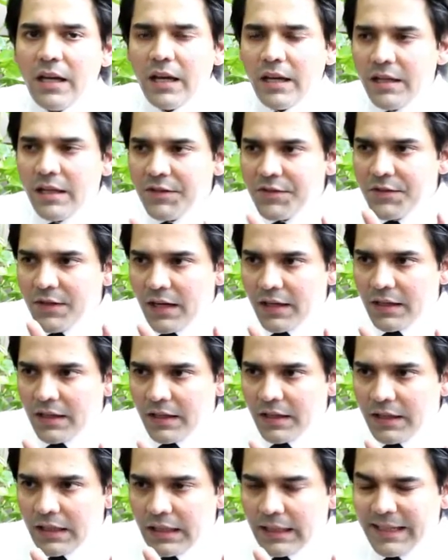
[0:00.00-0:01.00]
And he said
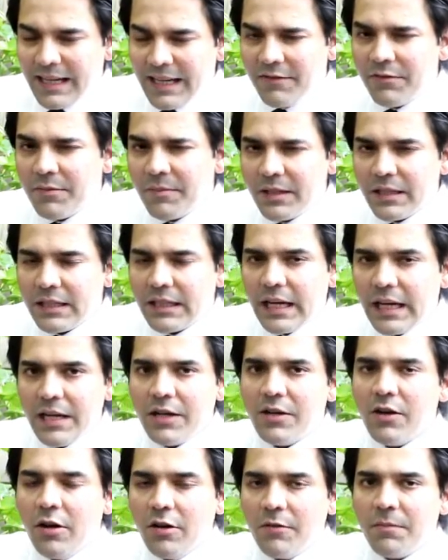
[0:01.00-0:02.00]
that the government
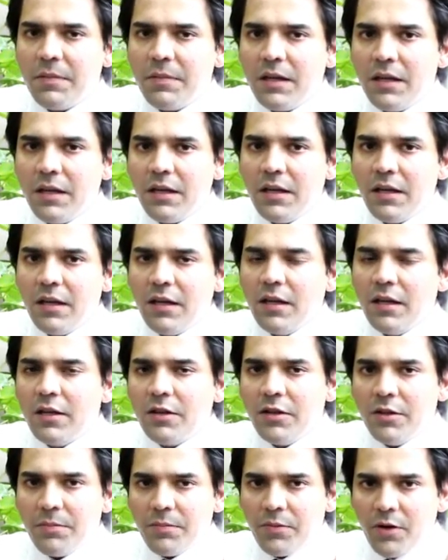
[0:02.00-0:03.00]
cannot be
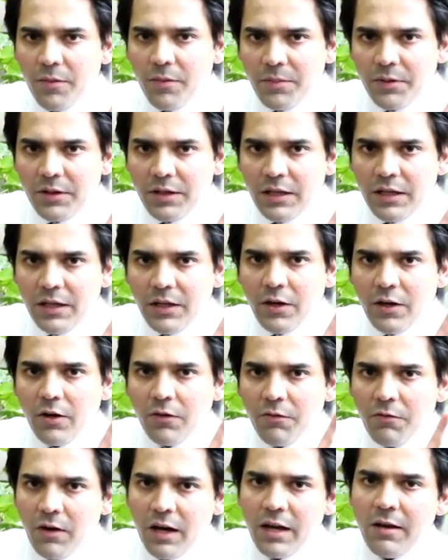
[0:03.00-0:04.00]
the property
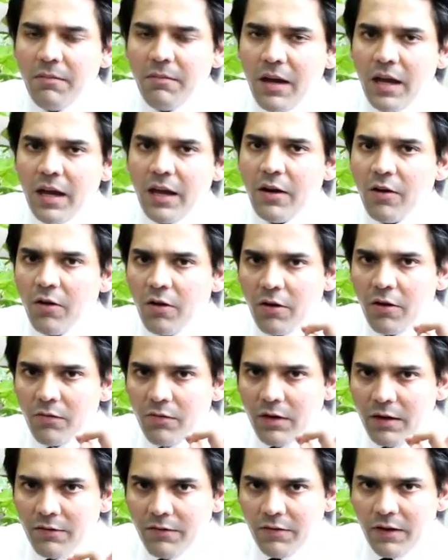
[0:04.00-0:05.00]
of one man or
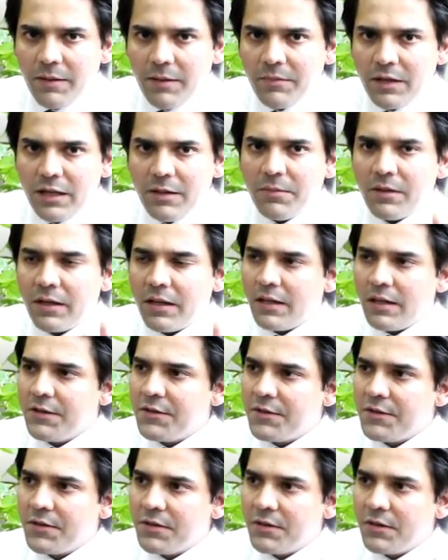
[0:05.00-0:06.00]
one family, but
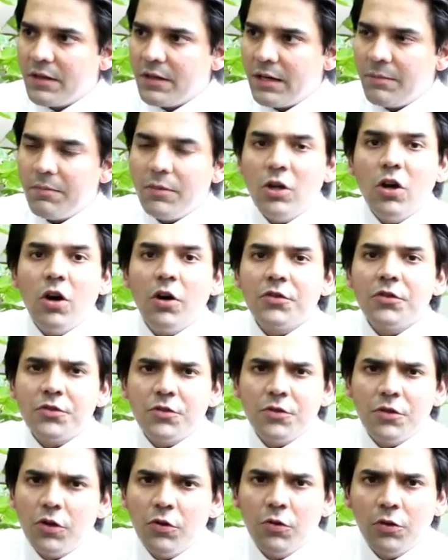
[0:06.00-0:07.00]
that belongs
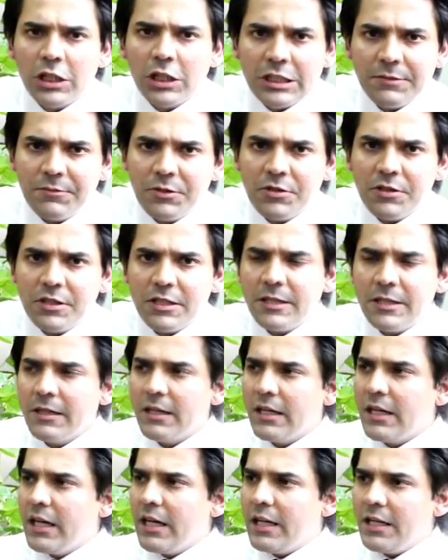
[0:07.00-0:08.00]
to the whole community.
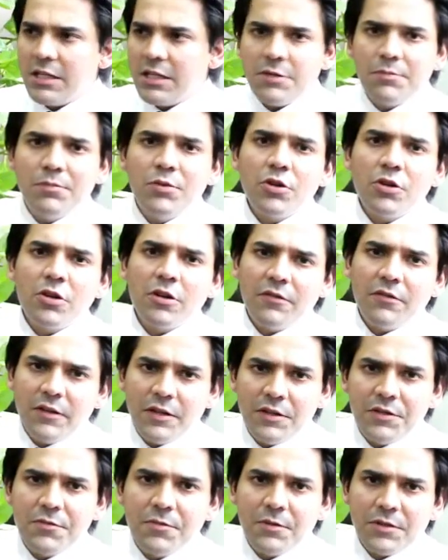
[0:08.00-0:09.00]
And this book of
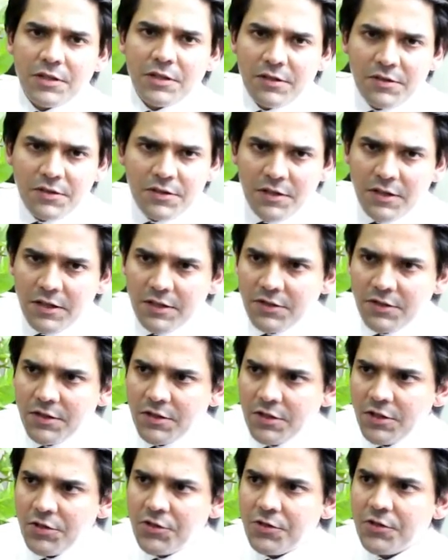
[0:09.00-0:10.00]
his was considered as
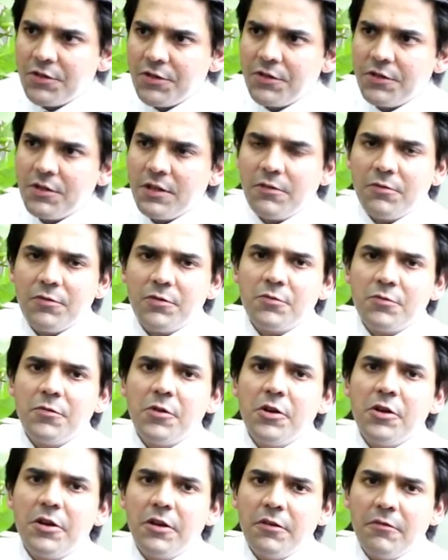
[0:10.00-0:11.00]
seditious and was
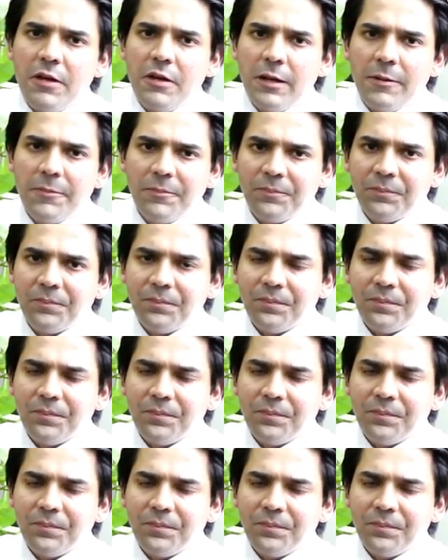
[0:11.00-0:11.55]
burned away.